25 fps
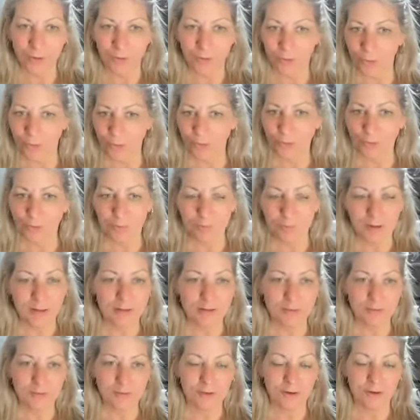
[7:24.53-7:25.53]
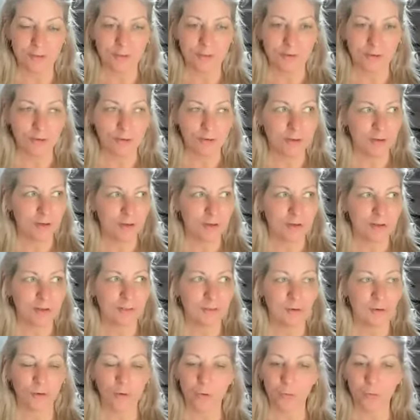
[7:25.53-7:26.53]
Or you may discover
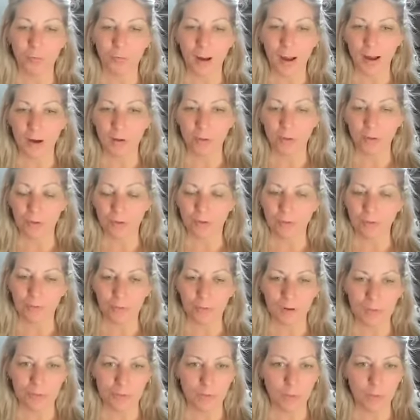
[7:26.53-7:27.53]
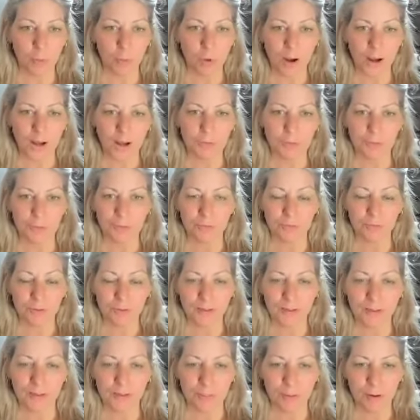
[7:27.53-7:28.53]
the whole power of what the why was
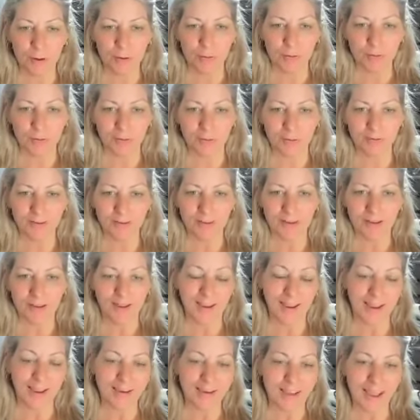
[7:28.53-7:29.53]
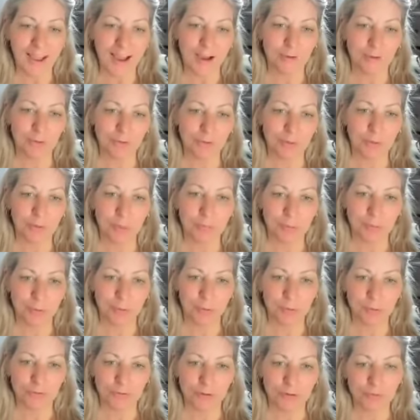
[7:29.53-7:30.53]
really about and how to
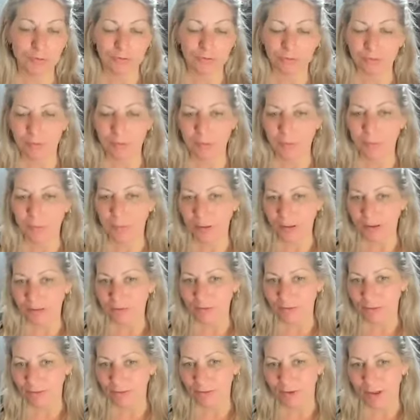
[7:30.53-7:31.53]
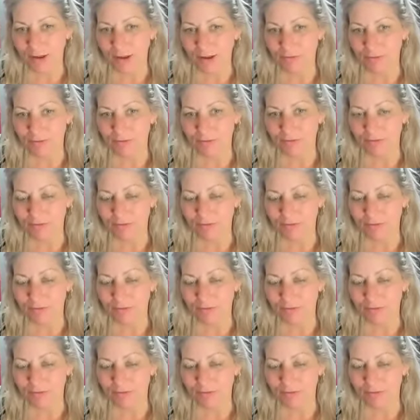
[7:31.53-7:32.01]
approach it from a place of love.